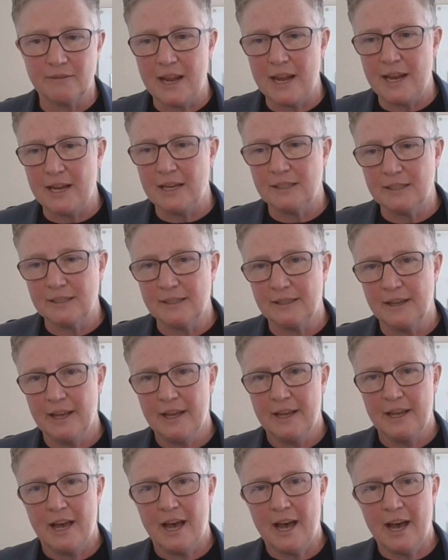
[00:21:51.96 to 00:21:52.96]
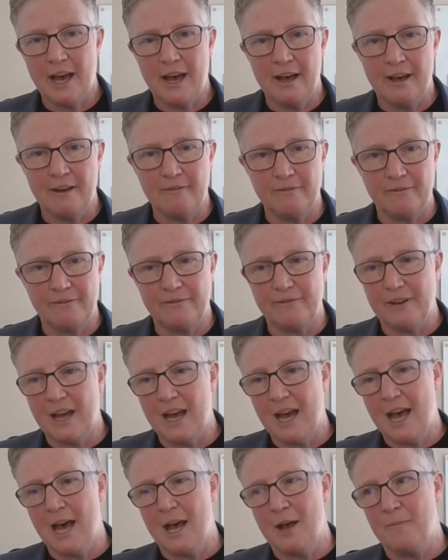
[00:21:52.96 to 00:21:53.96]
rates of
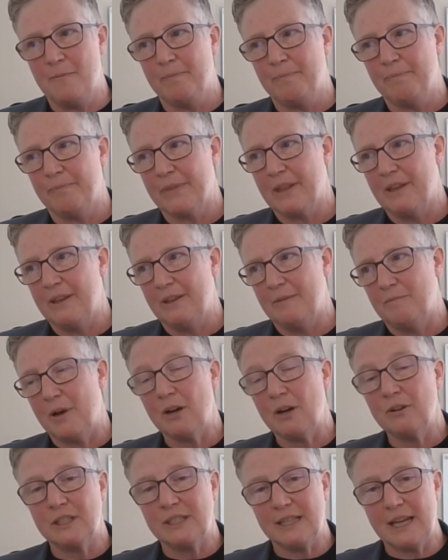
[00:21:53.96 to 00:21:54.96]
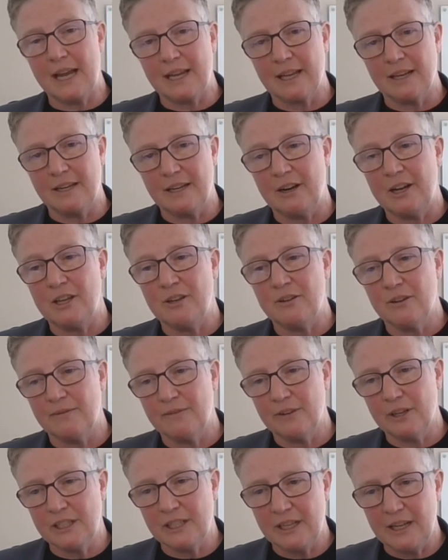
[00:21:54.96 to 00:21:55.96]
post-secondary
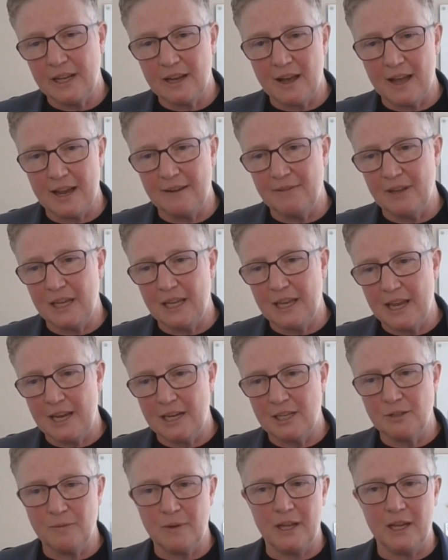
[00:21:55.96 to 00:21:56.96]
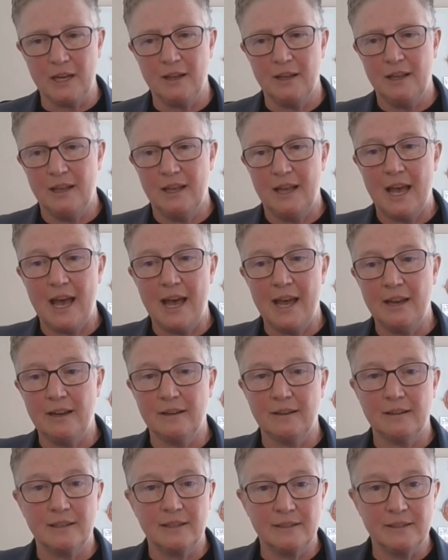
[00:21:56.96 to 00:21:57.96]
university kind of engagement
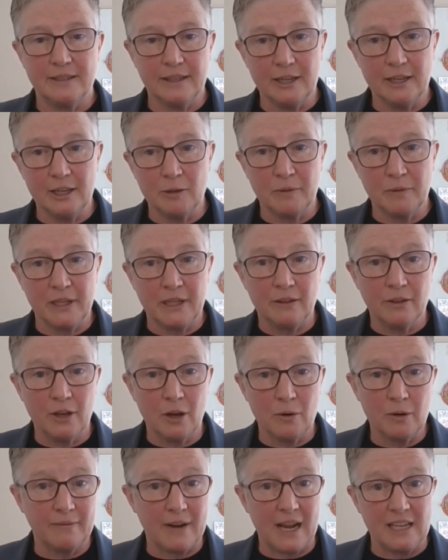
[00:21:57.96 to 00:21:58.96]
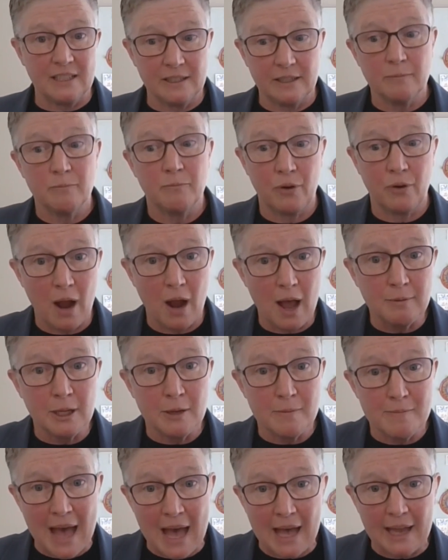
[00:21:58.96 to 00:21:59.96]
and considerably lower rates,
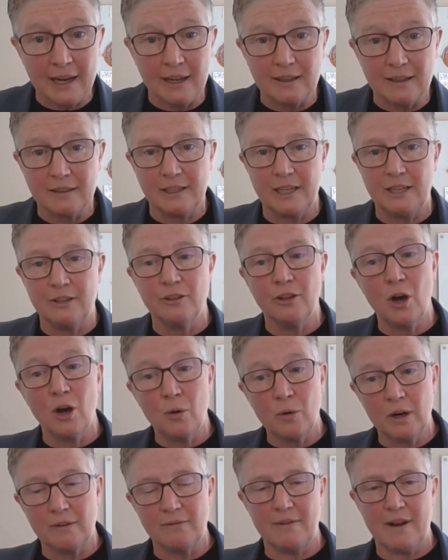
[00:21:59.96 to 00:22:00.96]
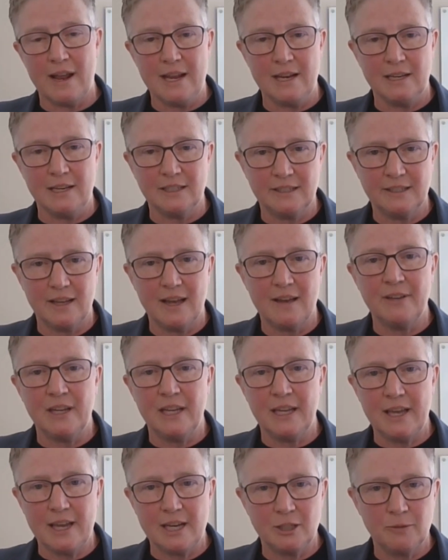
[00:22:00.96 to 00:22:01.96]
problematically lower rates of
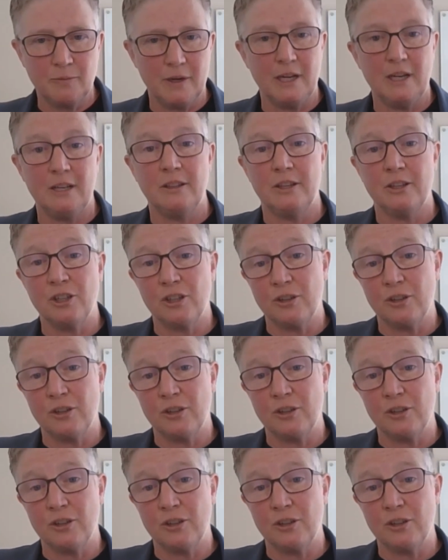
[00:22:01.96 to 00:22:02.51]
engagement in the